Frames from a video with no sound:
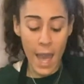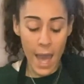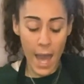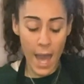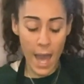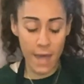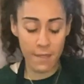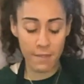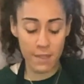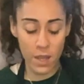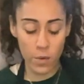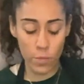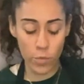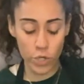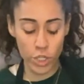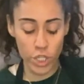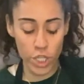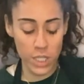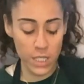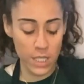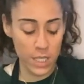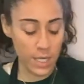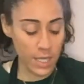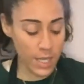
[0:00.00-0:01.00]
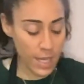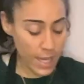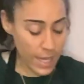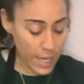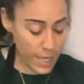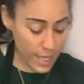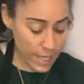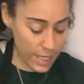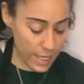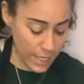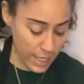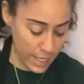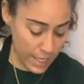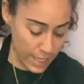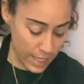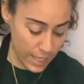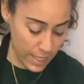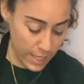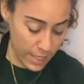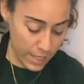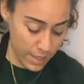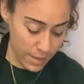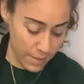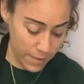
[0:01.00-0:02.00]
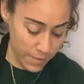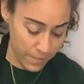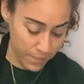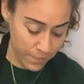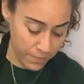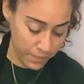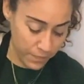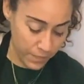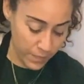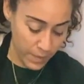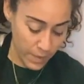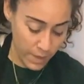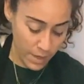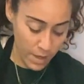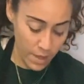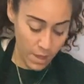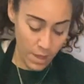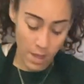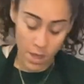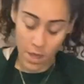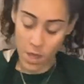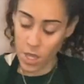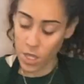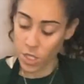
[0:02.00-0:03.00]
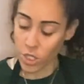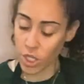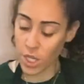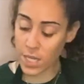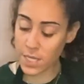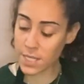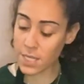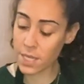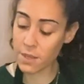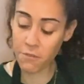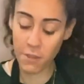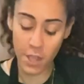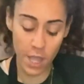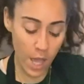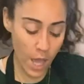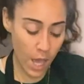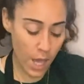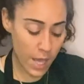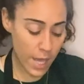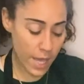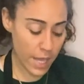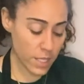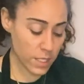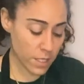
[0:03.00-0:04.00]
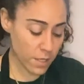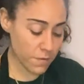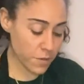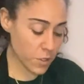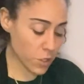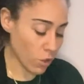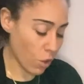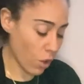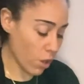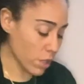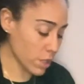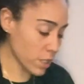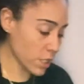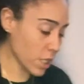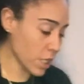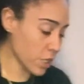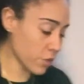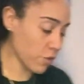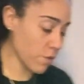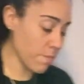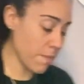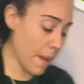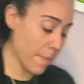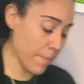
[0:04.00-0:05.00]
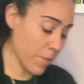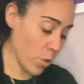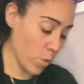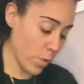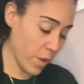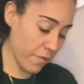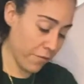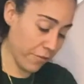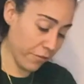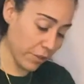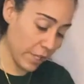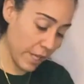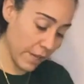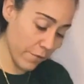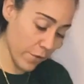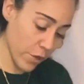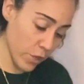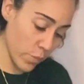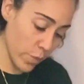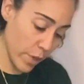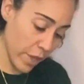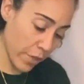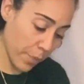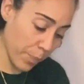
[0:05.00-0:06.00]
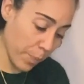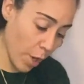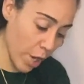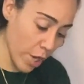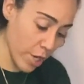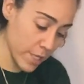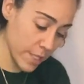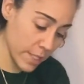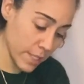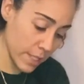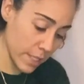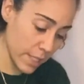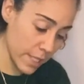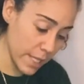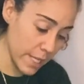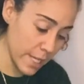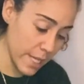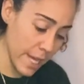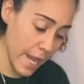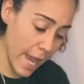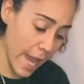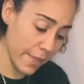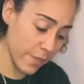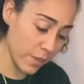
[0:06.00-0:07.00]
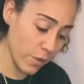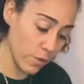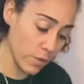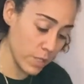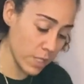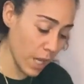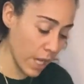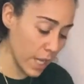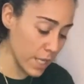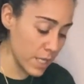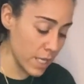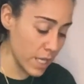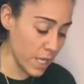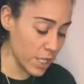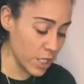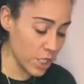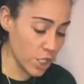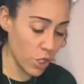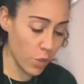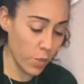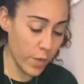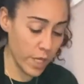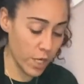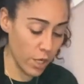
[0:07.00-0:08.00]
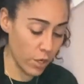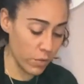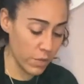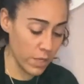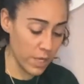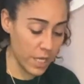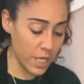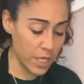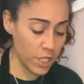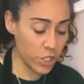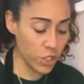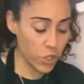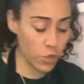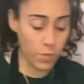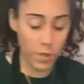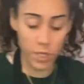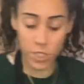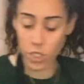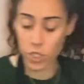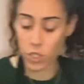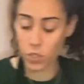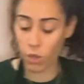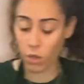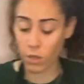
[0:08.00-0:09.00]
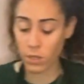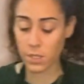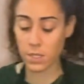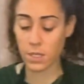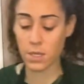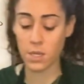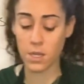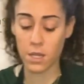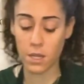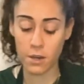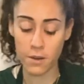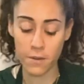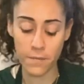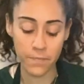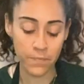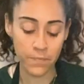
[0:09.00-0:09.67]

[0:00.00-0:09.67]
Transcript: And then we're just gonna add in just a hint of salt, because remember, we flavored with parsley and those onions, so we don't need too much salt in here.